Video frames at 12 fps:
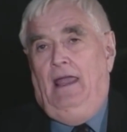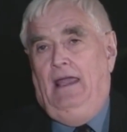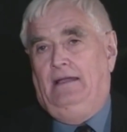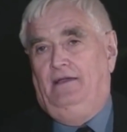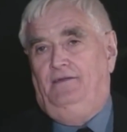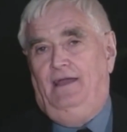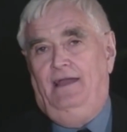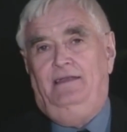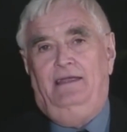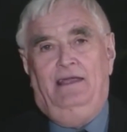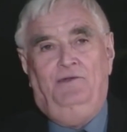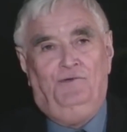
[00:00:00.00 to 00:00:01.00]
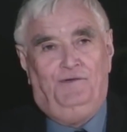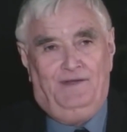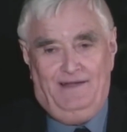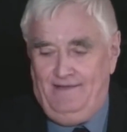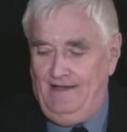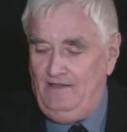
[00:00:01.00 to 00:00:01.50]
And I said, the
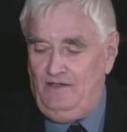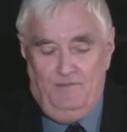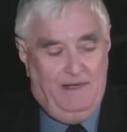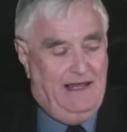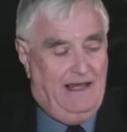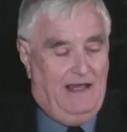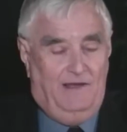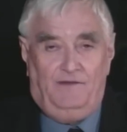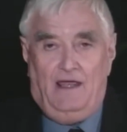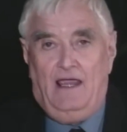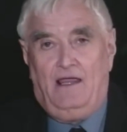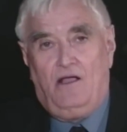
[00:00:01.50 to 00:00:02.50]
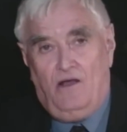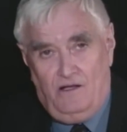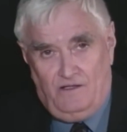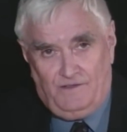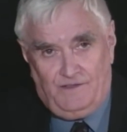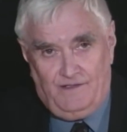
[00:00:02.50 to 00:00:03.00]
interesting thing to me is a
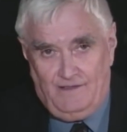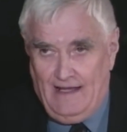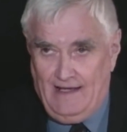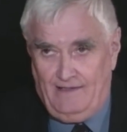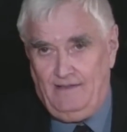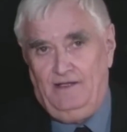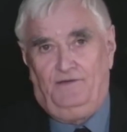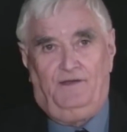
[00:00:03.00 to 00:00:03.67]
cult, like, let's